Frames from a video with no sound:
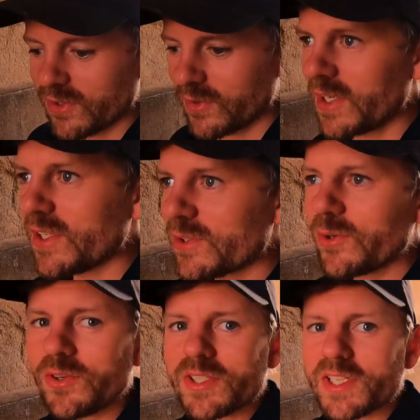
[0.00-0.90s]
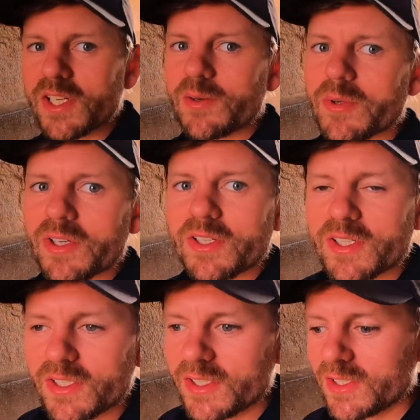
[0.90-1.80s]
there aren't any tourists here,
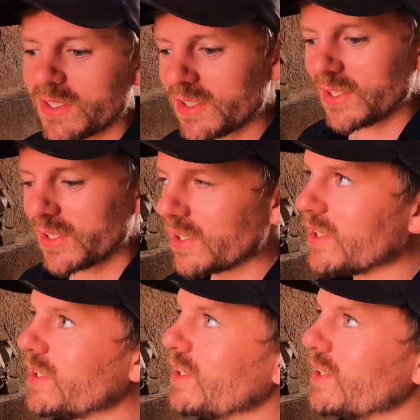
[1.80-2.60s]
but uh,